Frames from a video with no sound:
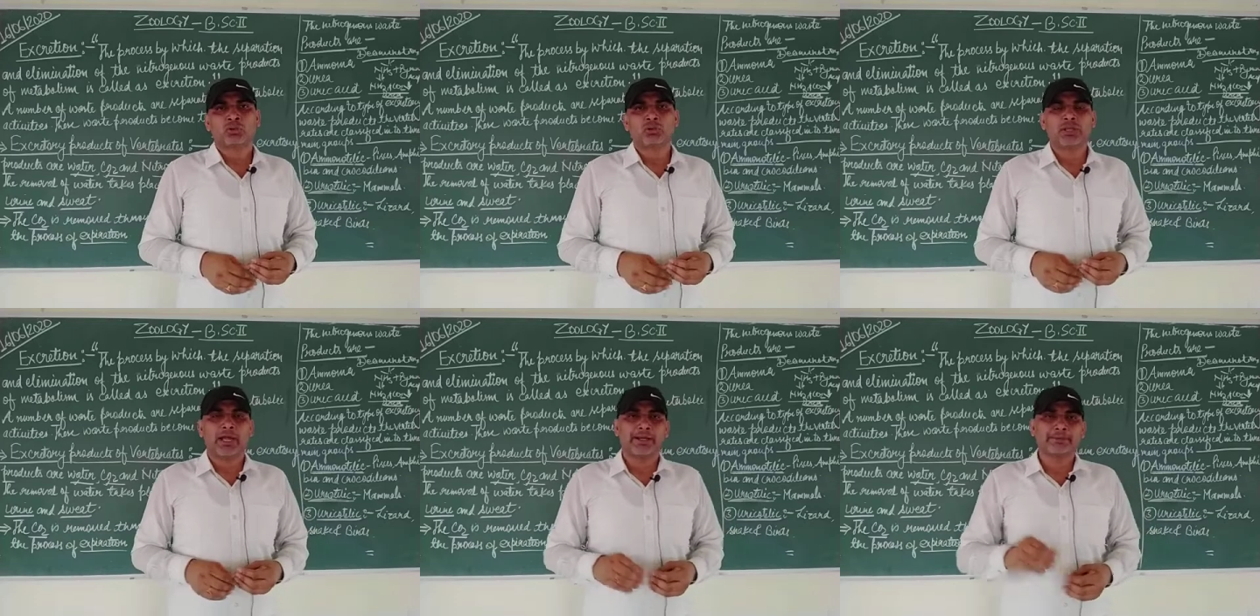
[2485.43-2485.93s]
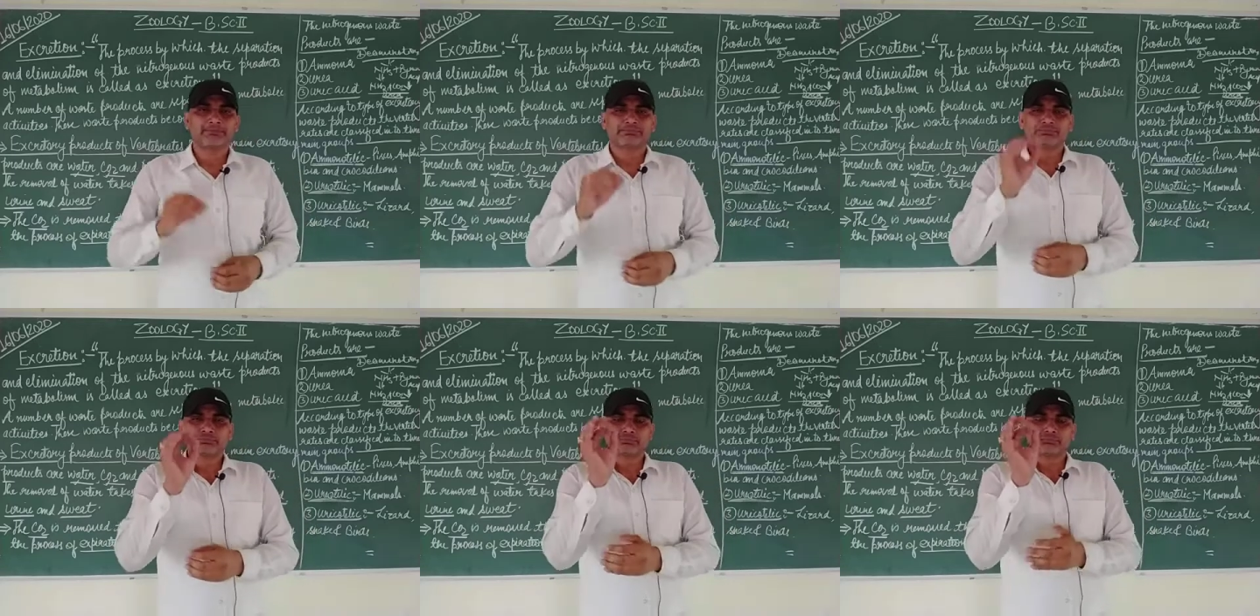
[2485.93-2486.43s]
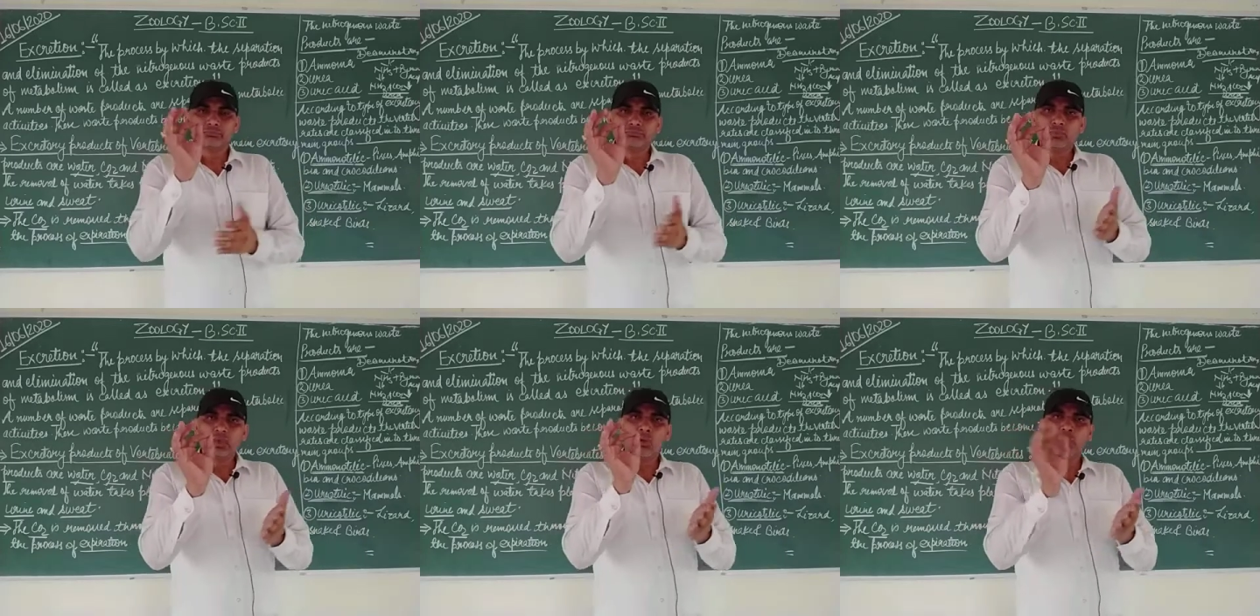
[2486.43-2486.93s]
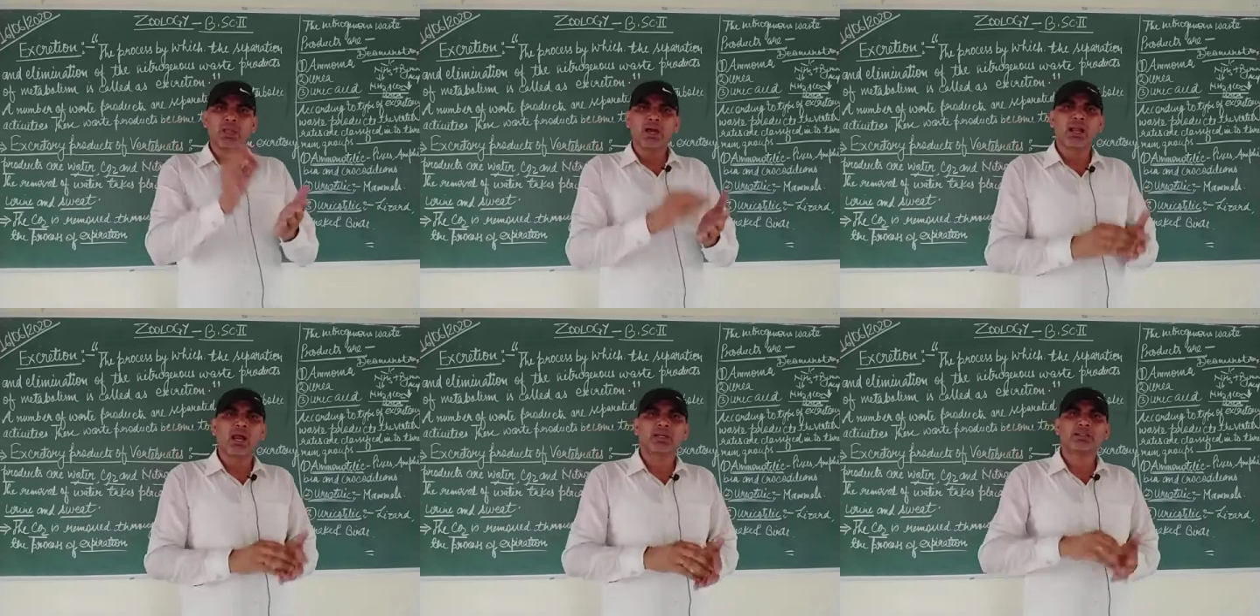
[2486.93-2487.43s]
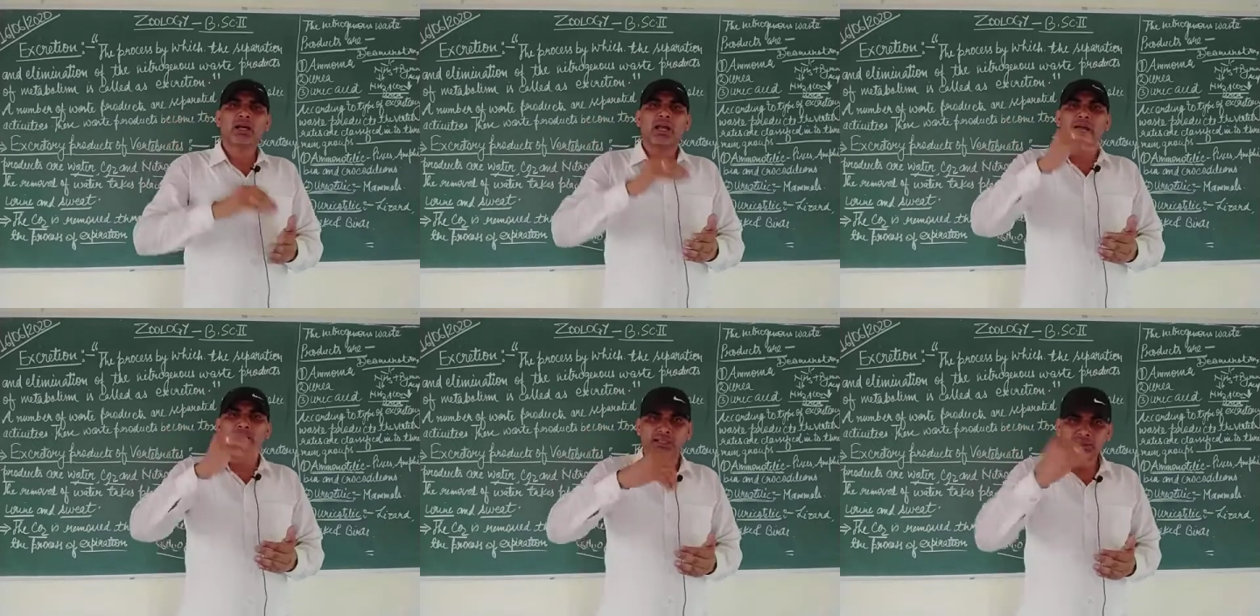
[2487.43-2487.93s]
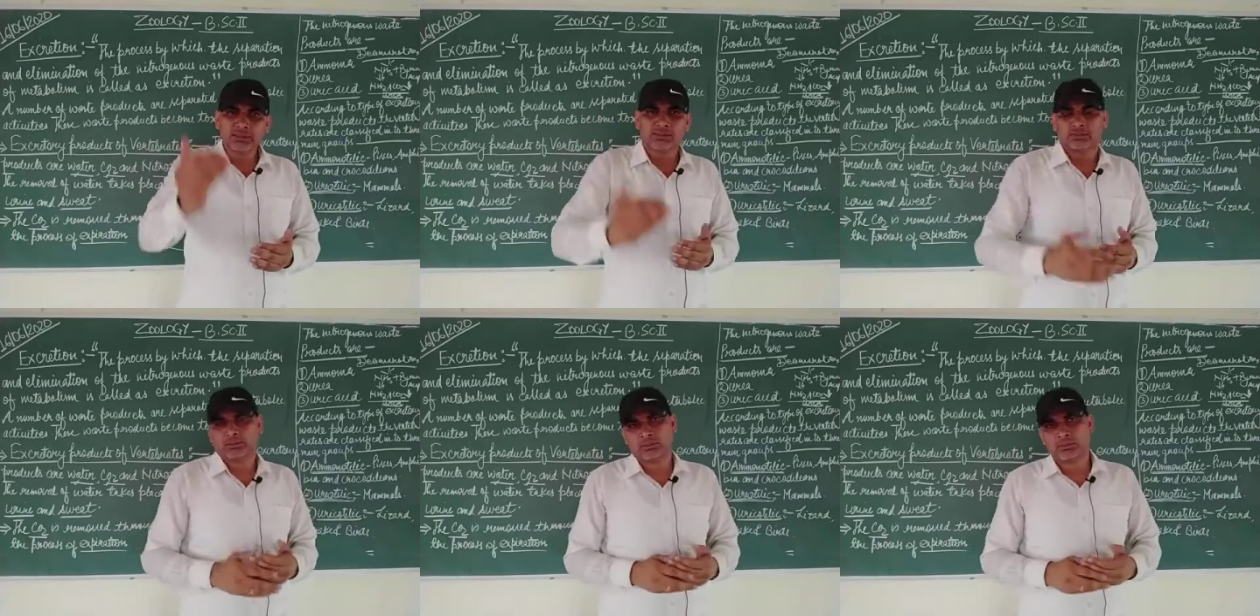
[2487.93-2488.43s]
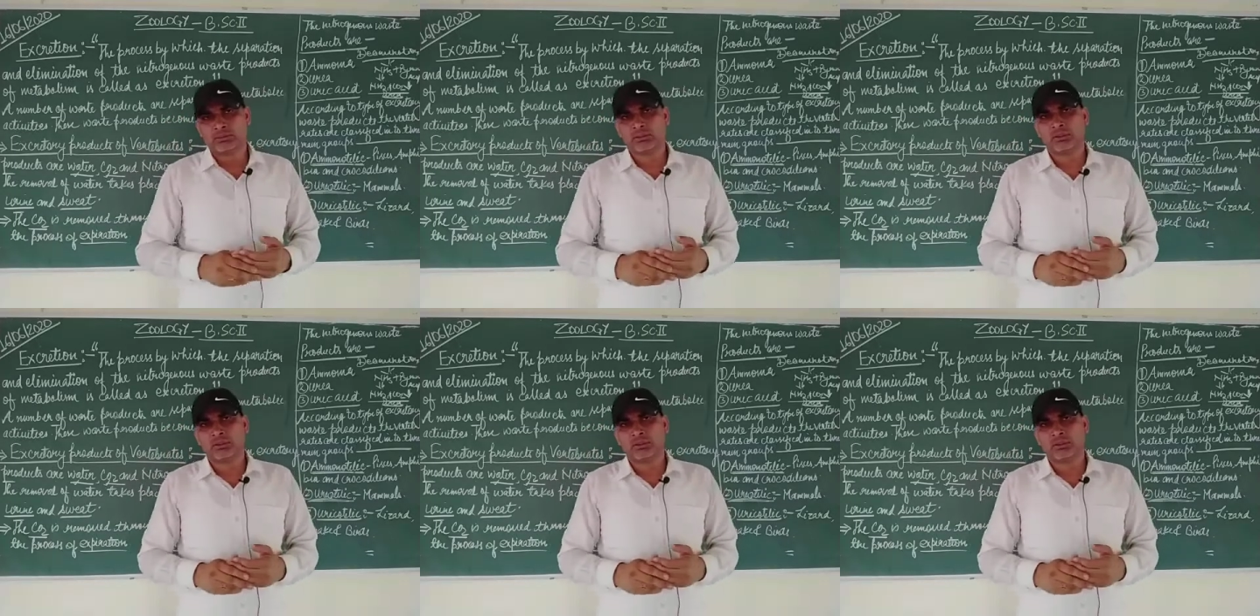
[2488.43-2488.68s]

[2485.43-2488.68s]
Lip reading: so that where are the another